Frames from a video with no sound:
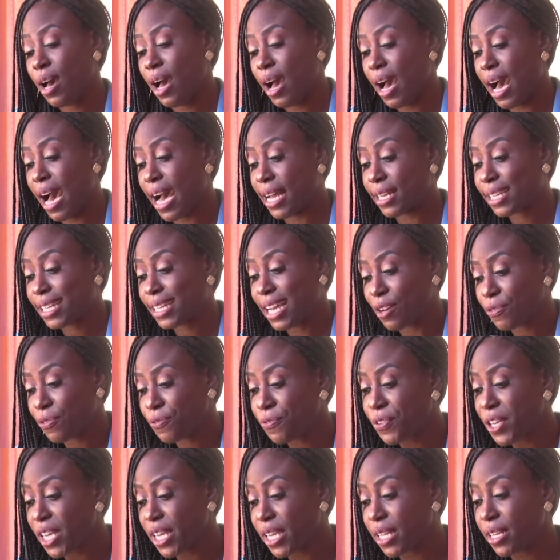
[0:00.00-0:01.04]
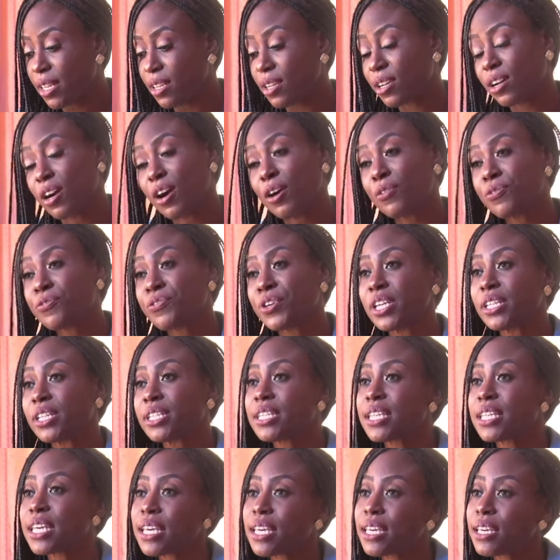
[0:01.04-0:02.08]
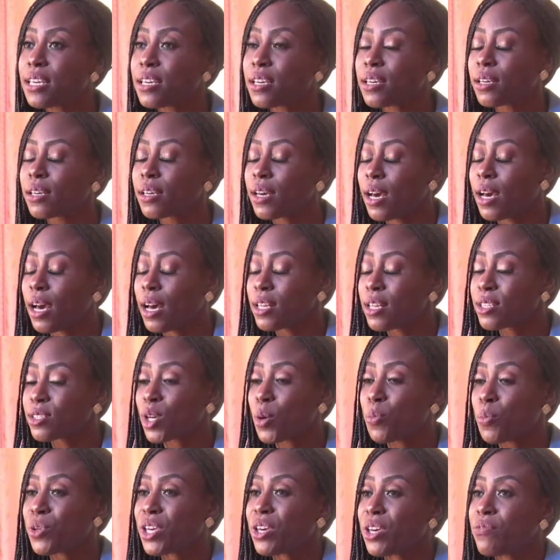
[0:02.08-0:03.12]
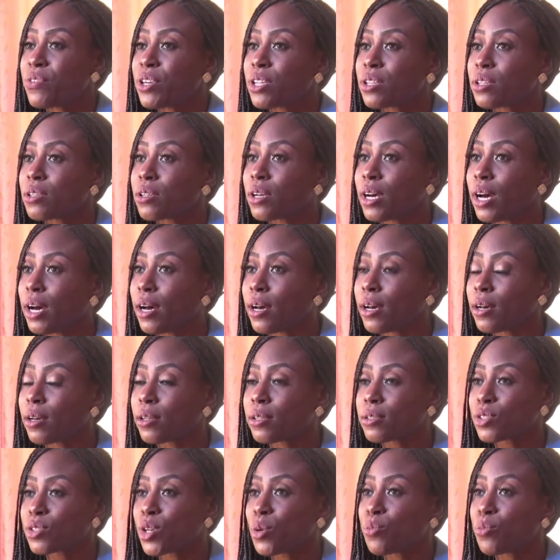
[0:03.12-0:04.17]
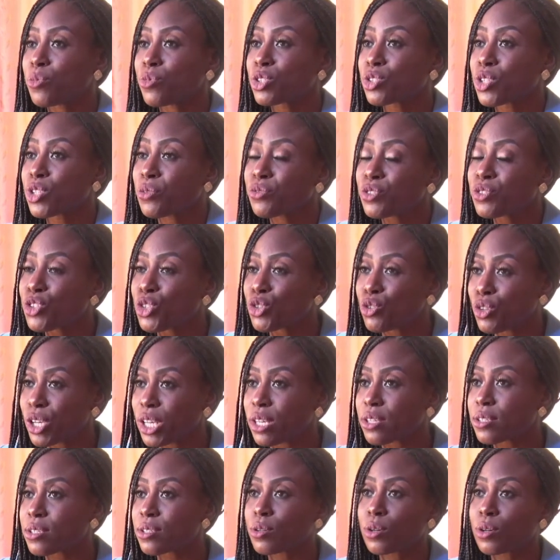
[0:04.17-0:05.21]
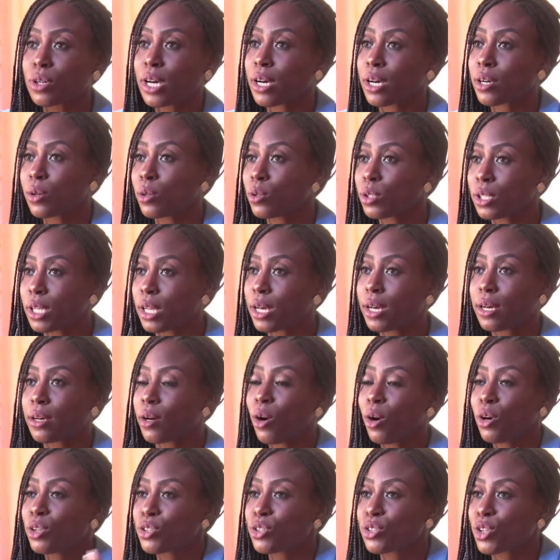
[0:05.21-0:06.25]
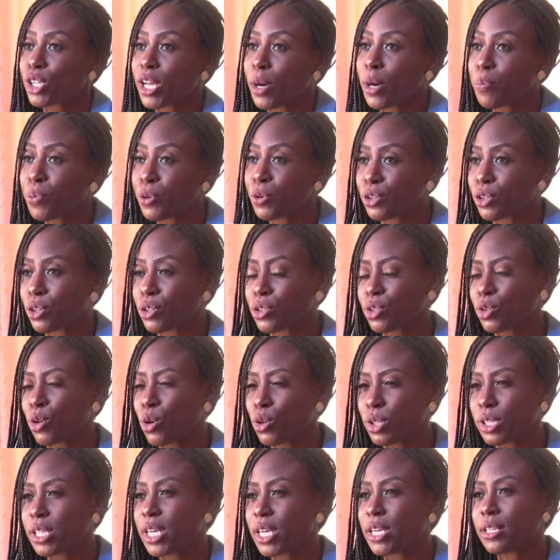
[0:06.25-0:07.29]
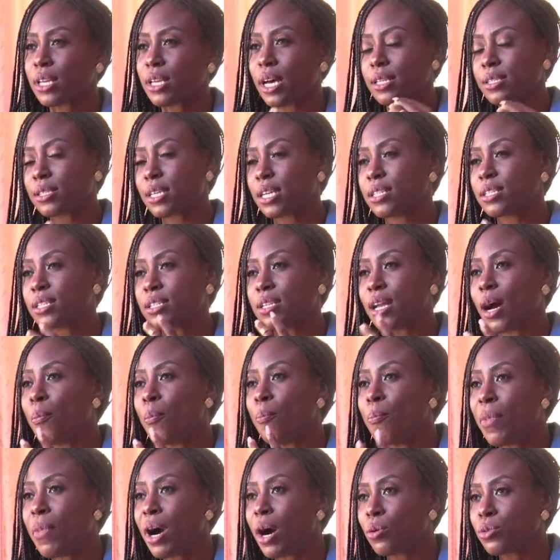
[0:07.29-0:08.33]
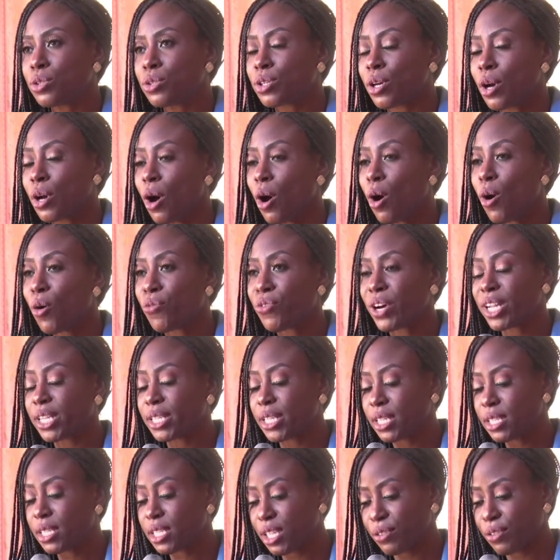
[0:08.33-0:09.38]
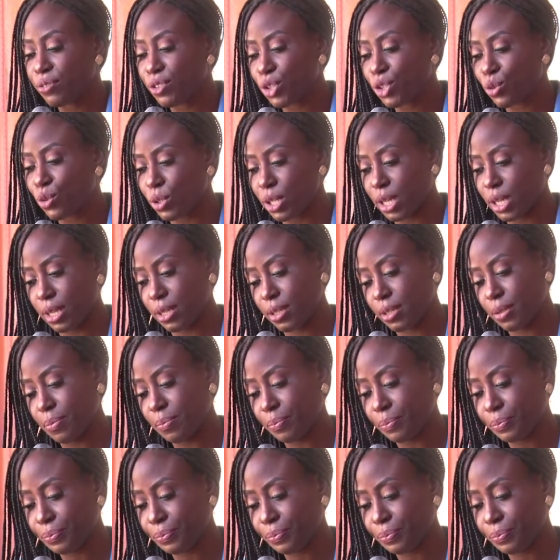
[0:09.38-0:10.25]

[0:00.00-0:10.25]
and caffeine in coffee, tea, some even uh, some soft drinks, Coca-Cola, all those other products contain a certain amount of addictive sugars.